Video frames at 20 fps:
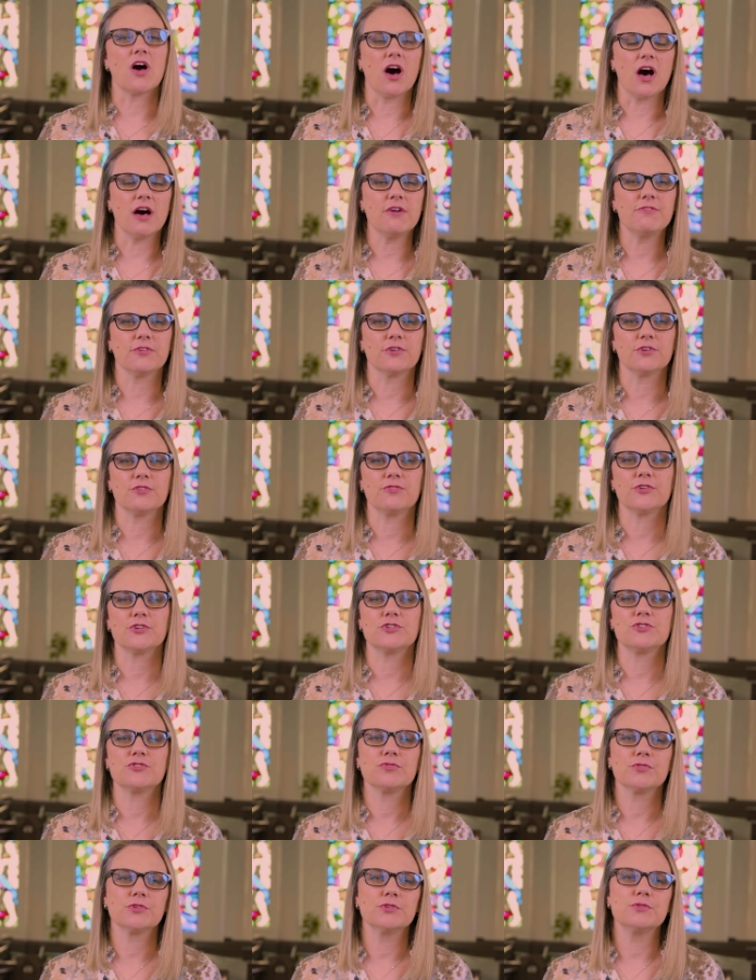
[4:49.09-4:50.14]
offered for
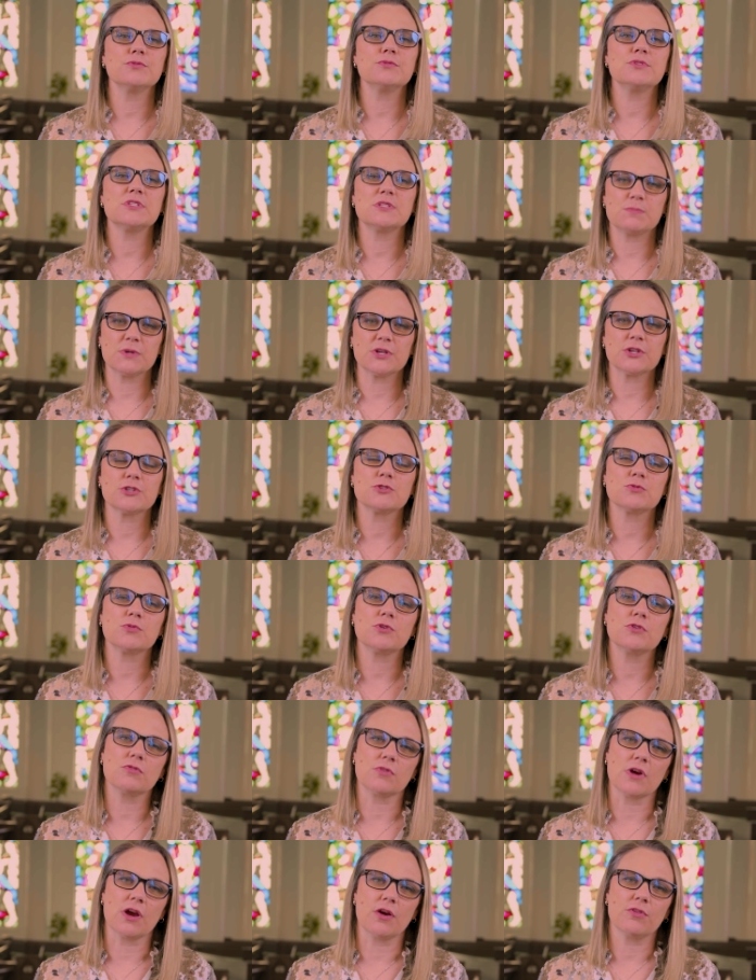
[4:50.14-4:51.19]
true spiritual
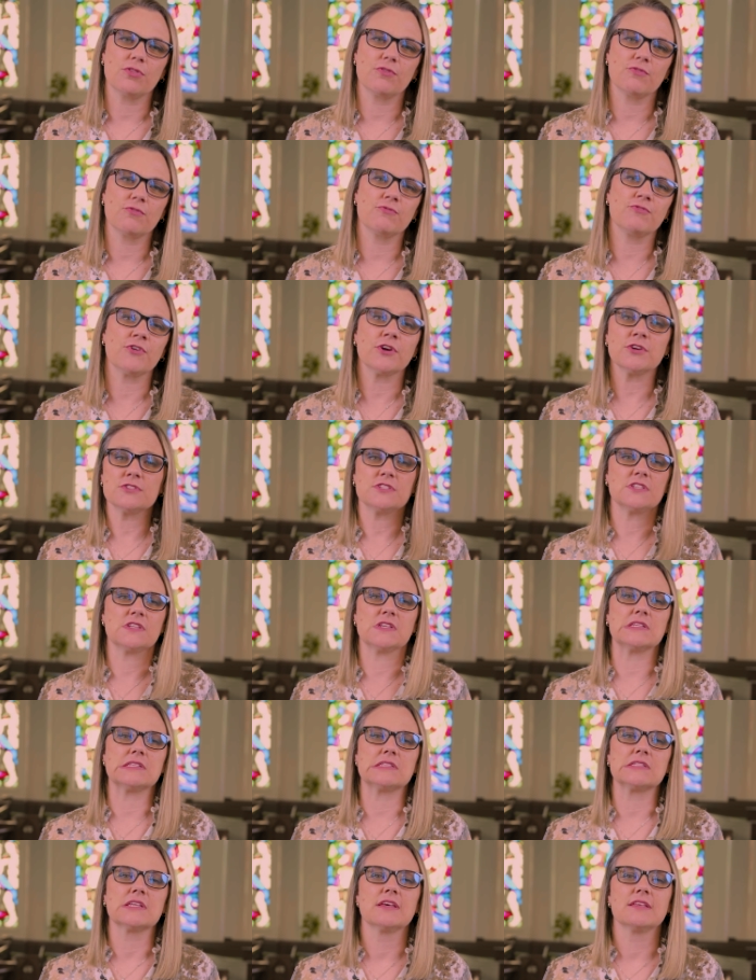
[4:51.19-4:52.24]
growth
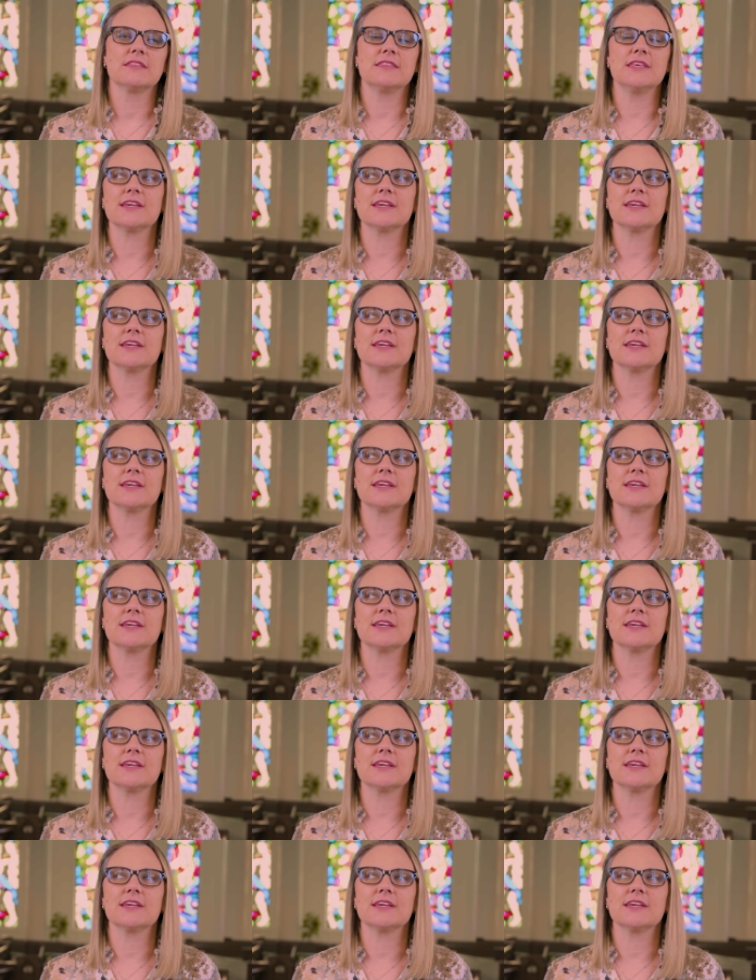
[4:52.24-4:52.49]
versus the